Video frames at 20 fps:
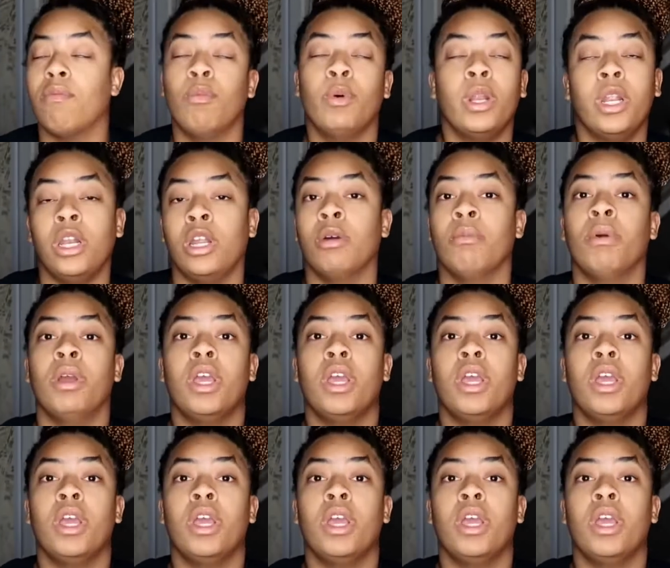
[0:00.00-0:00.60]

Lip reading: one of them.